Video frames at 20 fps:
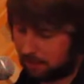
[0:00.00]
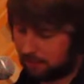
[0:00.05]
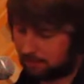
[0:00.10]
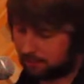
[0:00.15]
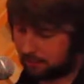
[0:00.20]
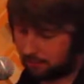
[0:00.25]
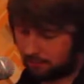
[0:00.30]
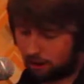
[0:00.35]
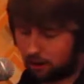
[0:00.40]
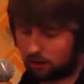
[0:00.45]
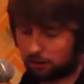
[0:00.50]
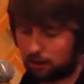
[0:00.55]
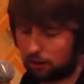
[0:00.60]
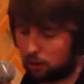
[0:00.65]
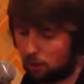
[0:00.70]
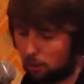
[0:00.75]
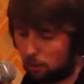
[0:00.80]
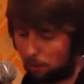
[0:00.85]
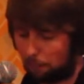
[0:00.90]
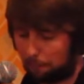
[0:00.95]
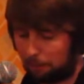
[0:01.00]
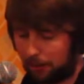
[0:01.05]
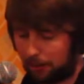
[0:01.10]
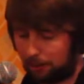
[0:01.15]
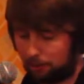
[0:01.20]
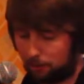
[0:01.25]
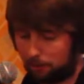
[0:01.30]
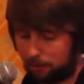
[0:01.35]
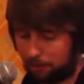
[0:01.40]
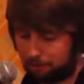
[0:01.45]
It's a dark and cold
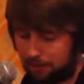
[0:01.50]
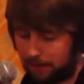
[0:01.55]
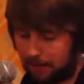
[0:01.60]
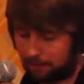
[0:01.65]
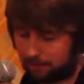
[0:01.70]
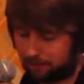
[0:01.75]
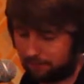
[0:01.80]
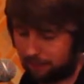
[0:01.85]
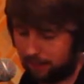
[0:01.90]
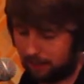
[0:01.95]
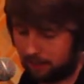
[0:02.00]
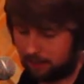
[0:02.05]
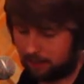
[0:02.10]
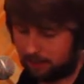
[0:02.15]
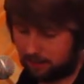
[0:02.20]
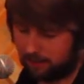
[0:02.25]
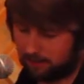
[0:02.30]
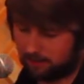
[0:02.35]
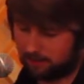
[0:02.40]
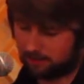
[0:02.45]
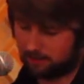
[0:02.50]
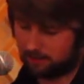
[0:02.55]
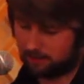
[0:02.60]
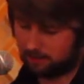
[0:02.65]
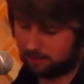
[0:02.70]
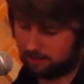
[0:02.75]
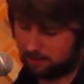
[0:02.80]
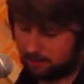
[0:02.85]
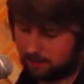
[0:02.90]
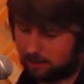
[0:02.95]
place when I'm deactivated.
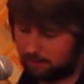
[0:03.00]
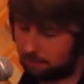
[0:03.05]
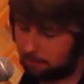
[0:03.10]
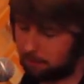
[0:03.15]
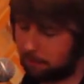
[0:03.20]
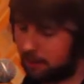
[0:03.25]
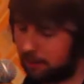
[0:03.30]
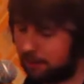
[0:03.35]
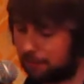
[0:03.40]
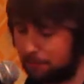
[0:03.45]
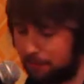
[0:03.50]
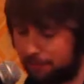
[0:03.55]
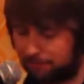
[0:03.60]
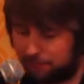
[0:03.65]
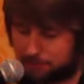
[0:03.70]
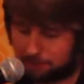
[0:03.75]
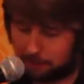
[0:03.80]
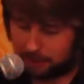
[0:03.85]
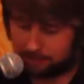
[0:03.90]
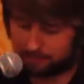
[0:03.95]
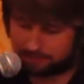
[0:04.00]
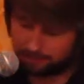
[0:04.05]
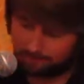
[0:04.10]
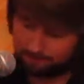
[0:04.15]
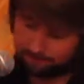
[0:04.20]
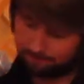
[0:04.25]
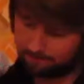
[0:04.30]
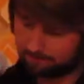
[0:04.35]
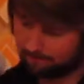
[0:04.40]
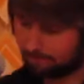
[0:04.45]
It reminds me of space.